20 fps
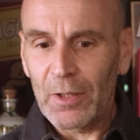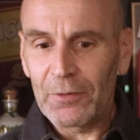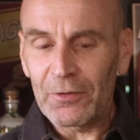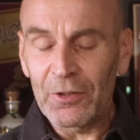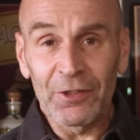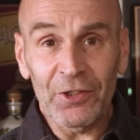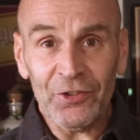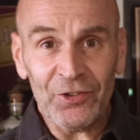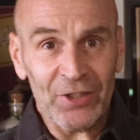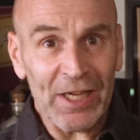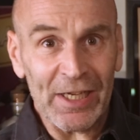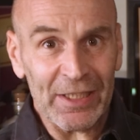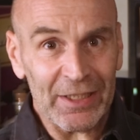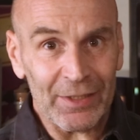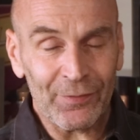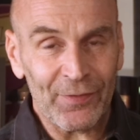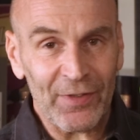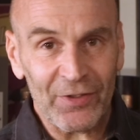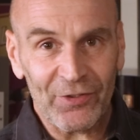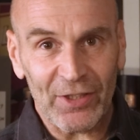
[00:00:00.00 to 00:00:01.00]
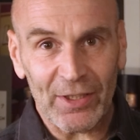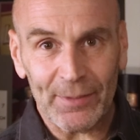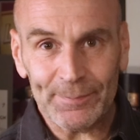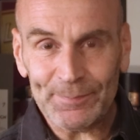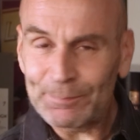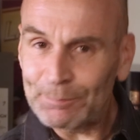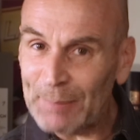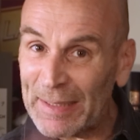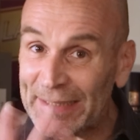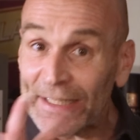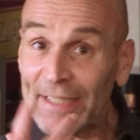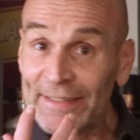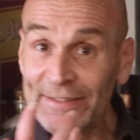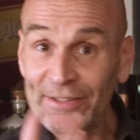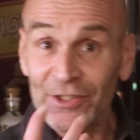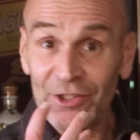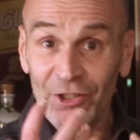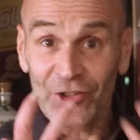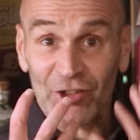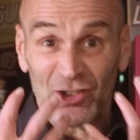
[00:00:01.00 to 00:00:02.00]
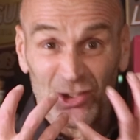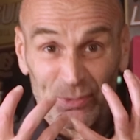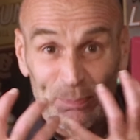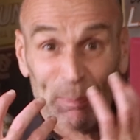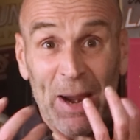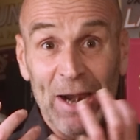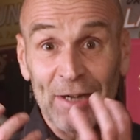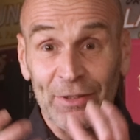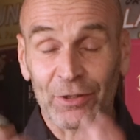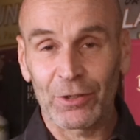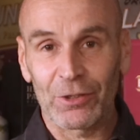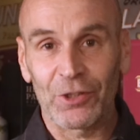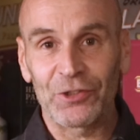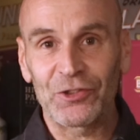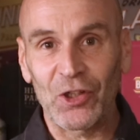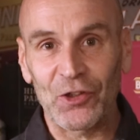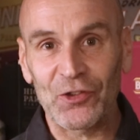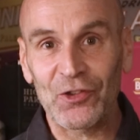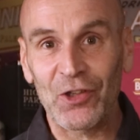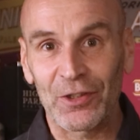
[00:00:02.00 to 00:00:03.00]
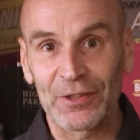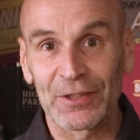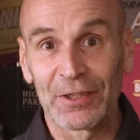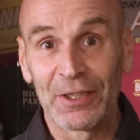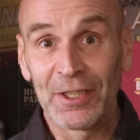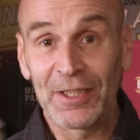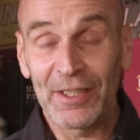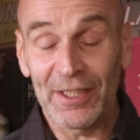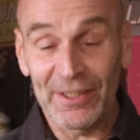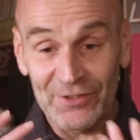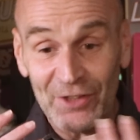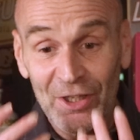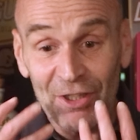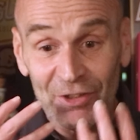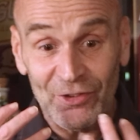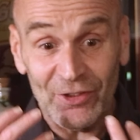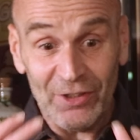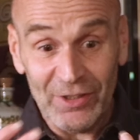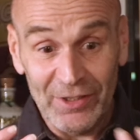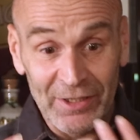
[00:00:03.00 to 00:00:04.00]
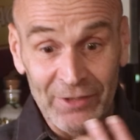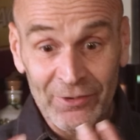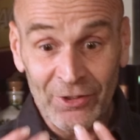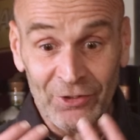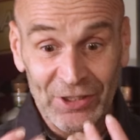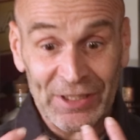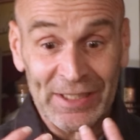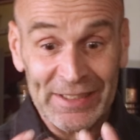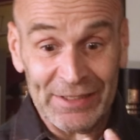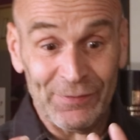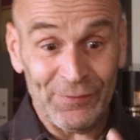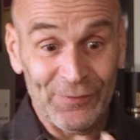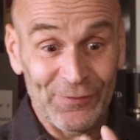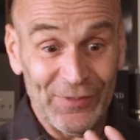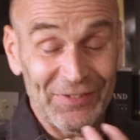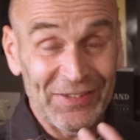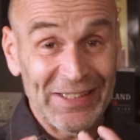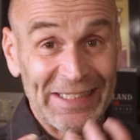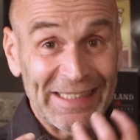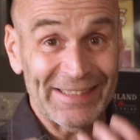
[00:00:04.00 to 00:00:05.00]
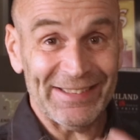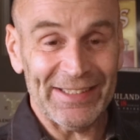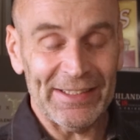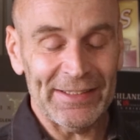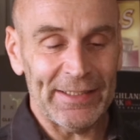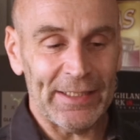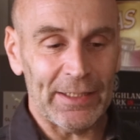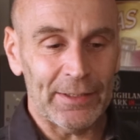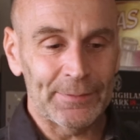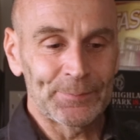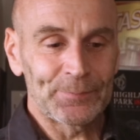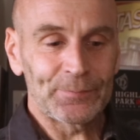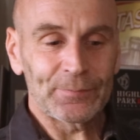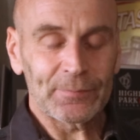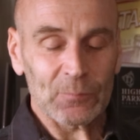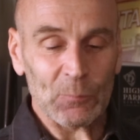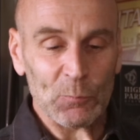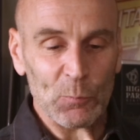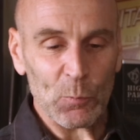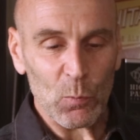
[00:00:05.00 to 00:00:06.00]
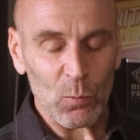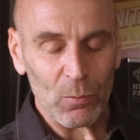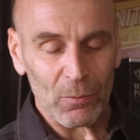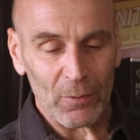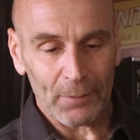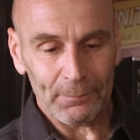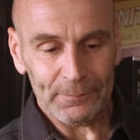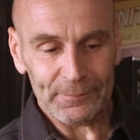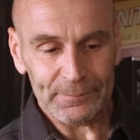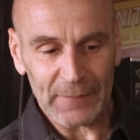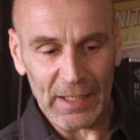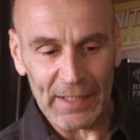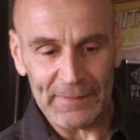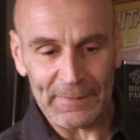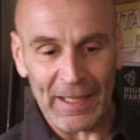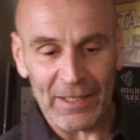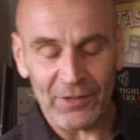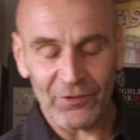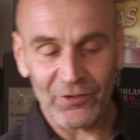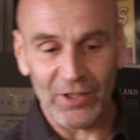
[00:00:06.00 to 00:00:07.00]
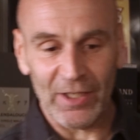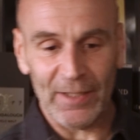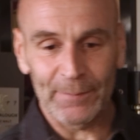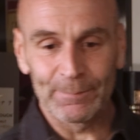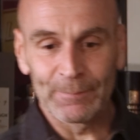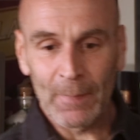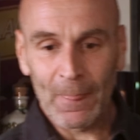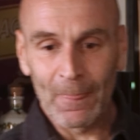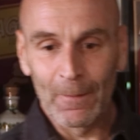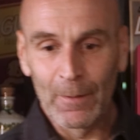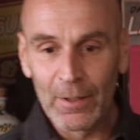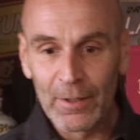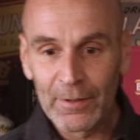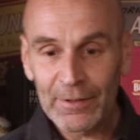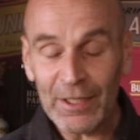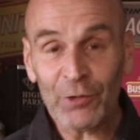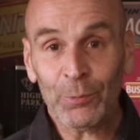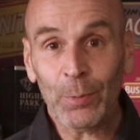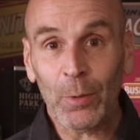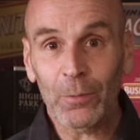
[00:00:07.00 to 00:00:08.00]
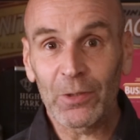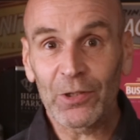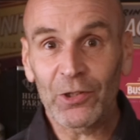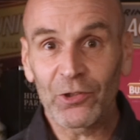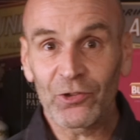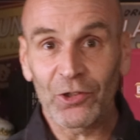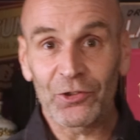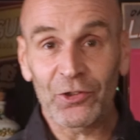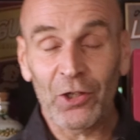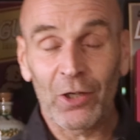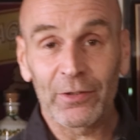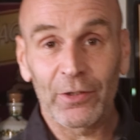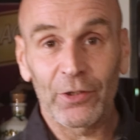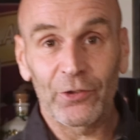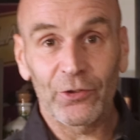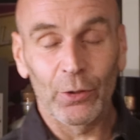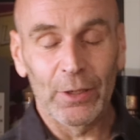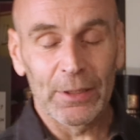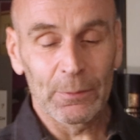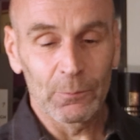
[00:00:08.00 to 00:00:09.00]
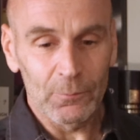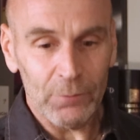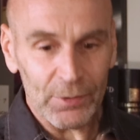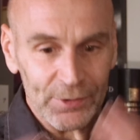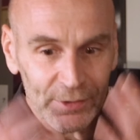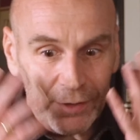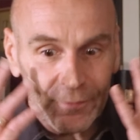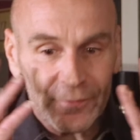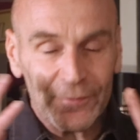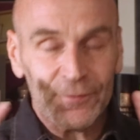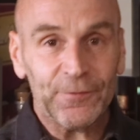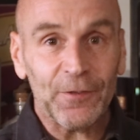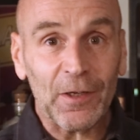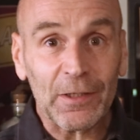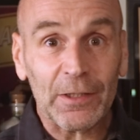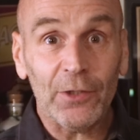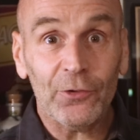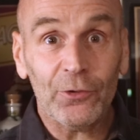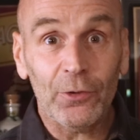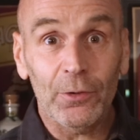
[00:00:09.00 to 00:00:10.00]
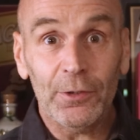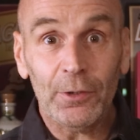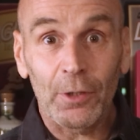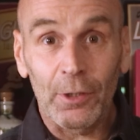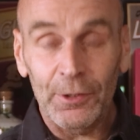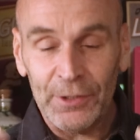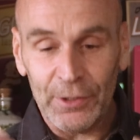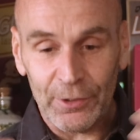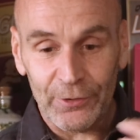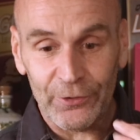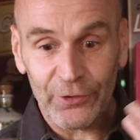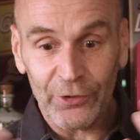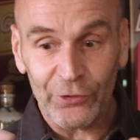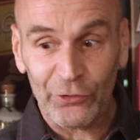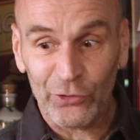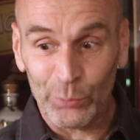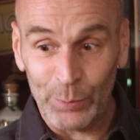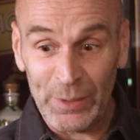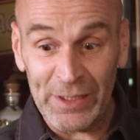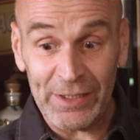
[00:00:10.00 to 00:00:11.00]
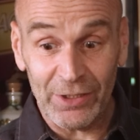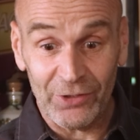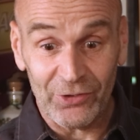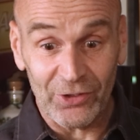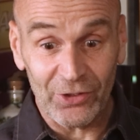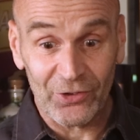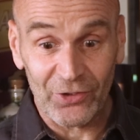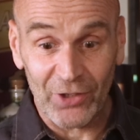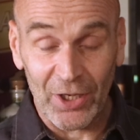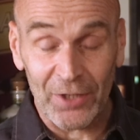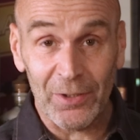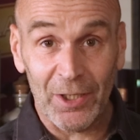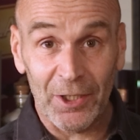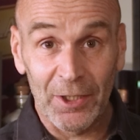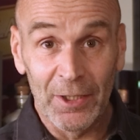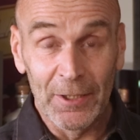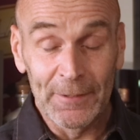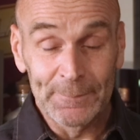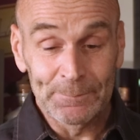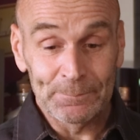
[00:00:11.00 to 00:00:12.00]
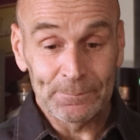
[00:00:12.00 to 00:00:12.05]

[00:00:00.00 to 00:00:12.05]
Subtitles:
There isn't any fizz in it, but it kind of does sparkle on your tongue. It does. There's a kind of fizziness in there. And that's probably because your tongue is going, what the fuck is going on here? Is this sweet? Is it sour?